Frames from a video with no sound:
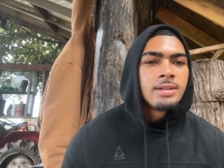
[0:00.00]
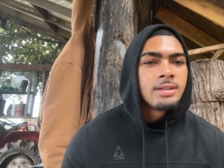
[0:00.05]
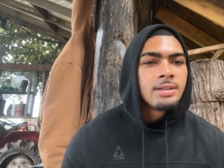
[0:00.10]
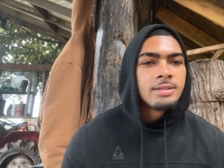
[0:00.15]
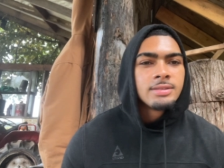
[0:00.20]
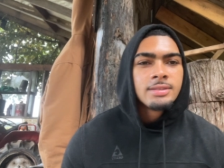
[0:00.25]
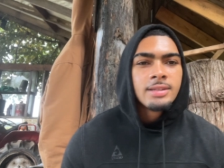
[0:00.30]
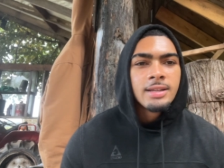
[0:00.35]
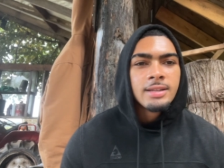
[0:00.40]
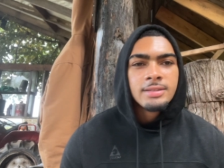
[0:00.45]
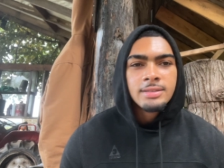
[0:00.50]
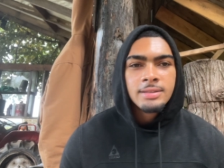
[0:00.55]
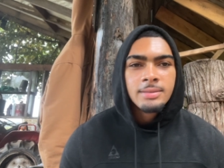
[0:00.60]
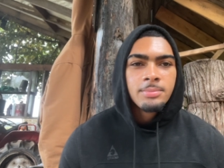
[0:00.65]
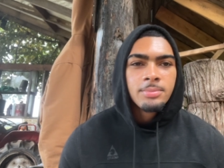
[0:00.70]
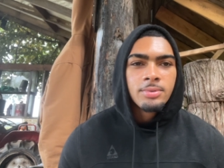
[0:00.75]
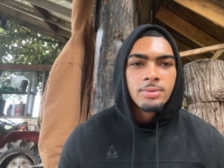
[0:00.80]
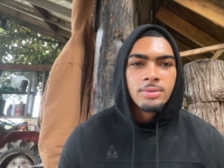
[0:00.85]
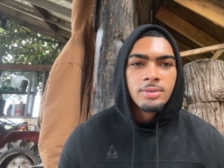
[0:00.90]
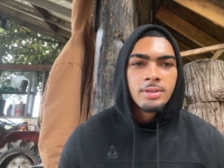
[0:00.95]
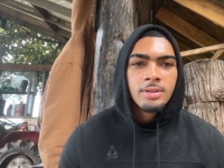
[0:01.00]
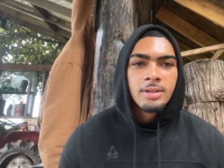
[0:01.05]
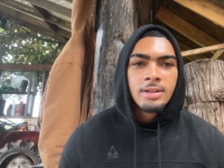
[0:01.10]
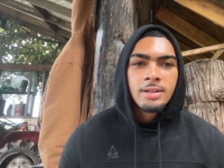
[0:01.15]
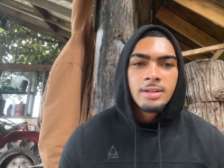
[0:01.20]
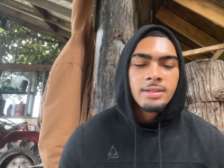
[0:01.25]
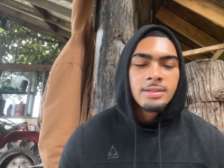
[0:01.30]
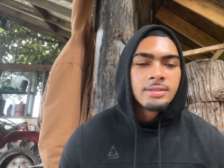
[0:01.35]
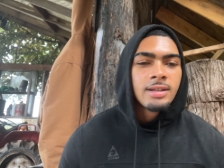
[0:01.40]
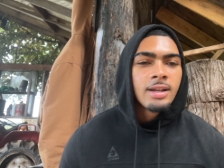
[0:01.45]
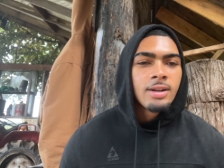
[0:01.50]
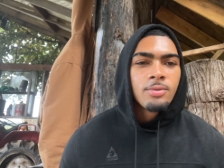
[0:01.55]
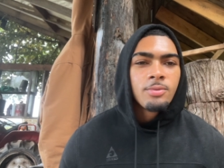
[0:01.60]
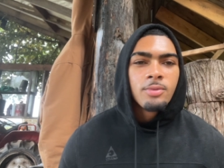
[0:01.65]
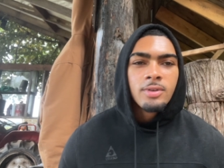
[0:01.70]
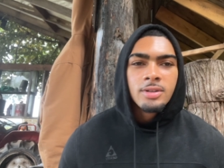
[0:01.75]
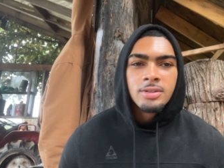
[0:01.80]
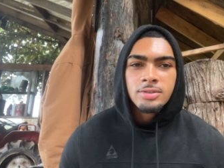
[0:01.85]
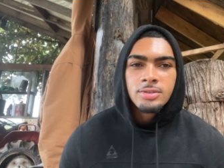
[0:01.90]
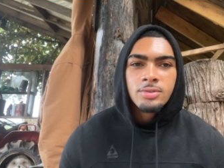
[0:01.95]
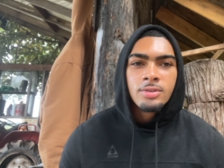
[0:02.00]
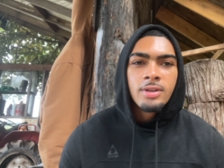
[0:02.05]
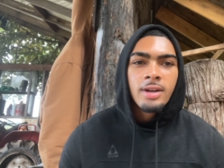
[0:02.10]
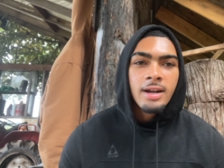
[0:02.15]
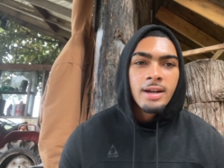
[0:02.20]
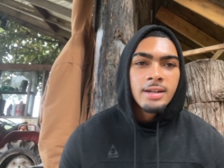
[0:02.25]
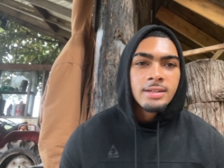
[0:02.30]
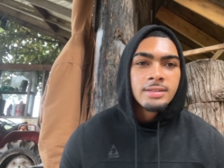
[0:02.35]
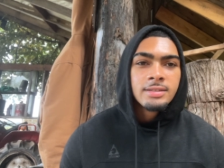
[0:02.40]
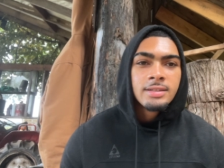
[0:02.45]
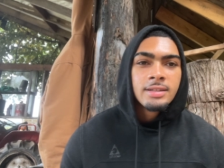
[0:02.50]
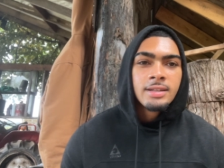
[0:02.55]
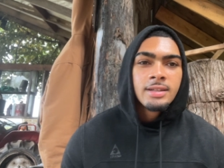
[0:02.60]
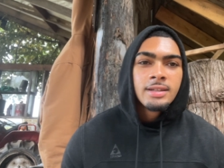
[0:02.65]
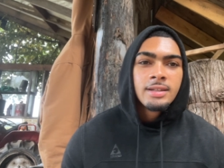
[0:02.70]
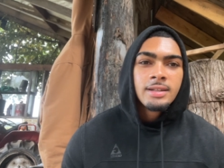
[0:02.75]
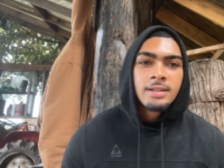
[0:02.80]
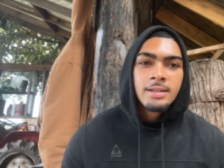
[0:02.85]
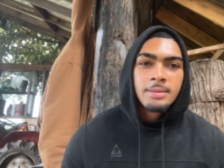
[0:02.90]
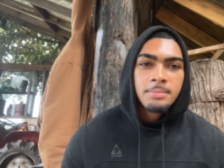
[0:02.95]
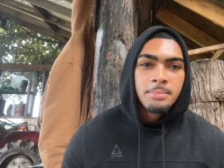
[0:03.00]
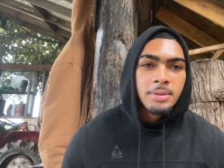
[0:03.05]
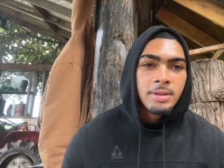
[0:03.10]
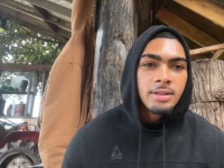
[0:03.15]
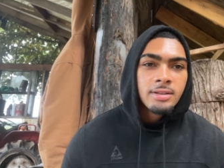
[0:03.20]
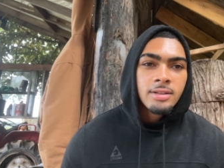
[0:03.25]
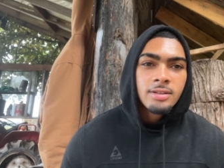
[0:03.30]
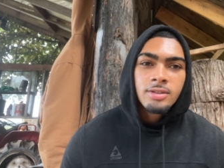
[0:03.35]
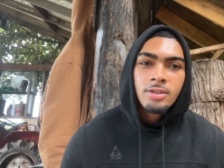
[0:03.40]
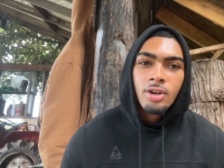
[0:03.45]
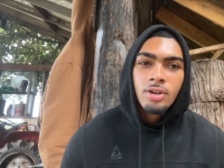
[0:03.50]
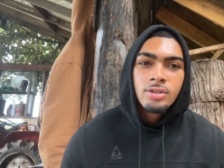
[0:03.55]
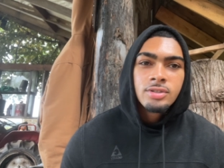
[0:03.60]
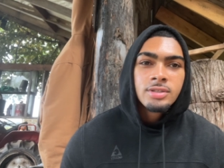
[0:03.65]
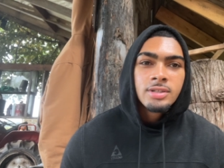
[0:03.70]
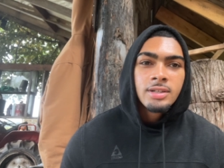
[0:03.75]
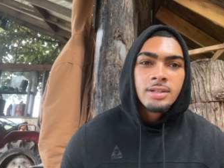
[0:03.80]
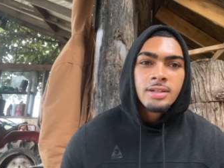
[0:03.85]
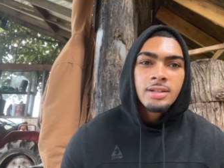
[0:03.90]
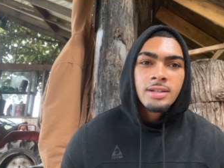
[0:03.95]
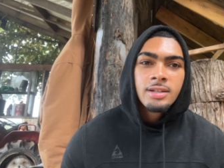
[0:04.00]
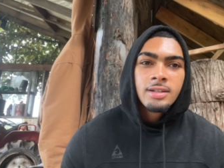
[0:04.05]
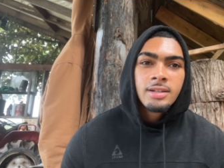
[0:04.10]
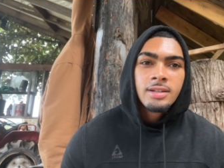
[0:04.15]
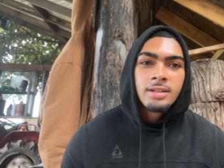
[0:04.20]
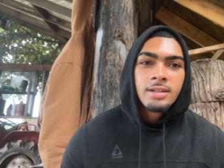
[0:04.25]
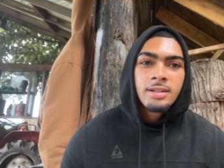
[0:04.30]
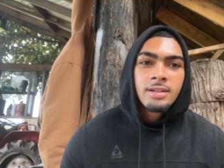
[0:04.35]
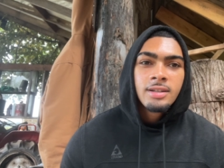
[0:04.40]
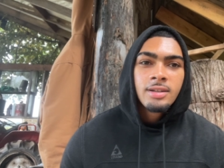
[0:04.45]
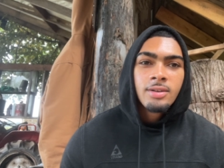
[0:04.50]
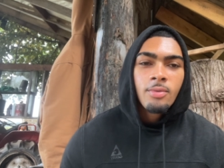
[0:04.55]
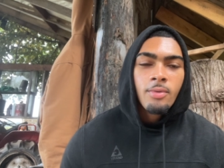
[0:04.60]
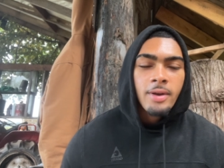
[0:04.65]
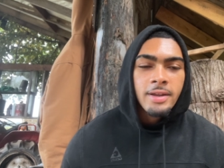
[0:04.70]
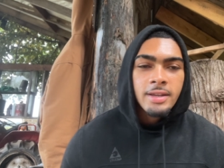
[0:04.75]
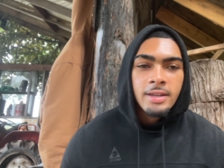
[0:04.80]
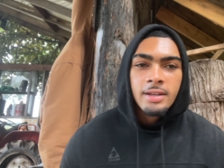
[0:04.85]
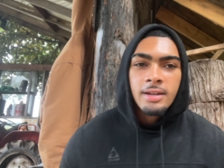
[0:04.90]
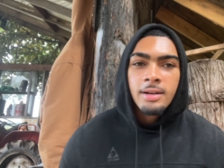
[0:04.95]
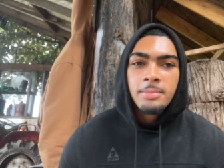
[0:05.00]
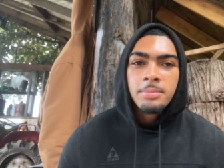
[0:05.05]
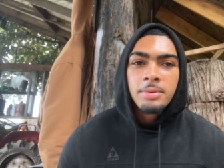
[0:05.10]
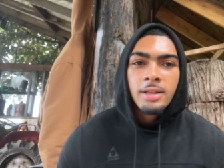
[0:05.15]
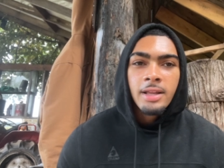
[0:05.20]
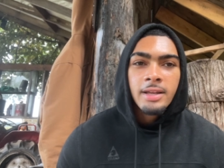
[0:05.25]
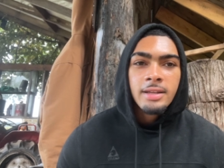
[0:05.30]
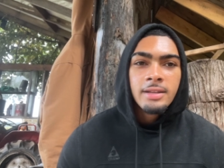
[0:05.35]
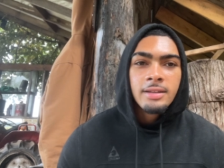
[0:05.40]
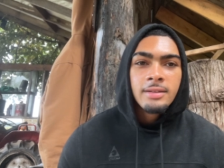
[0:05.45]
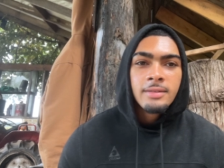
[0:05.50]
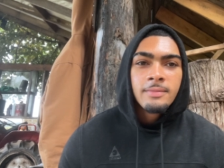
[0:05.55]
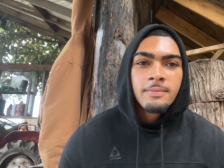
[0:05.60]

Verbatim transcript: It's that simple. Because I don't want you guys being lethargic, waking up late,